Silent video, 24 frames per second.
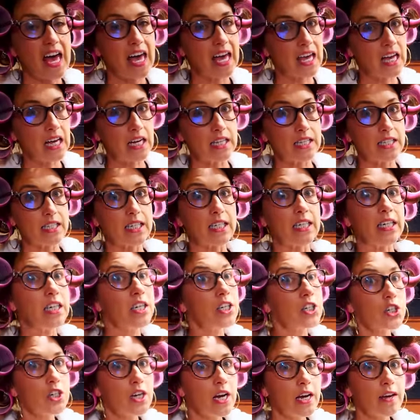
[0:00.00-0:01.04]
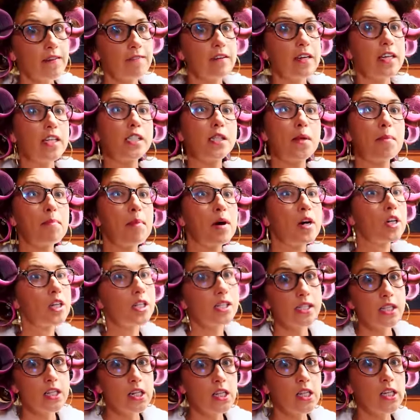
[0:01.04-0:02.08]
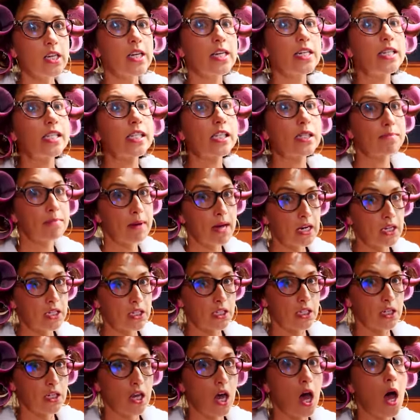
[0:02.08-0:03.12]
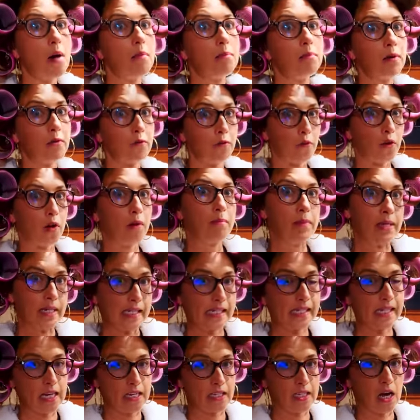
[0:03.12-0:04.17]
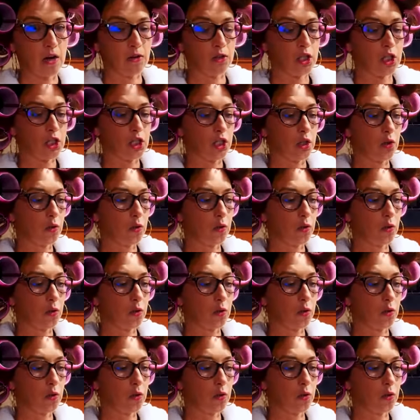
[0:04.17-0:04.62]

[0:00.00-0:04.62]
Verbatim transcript: And each knife is personally inspected before being sent out to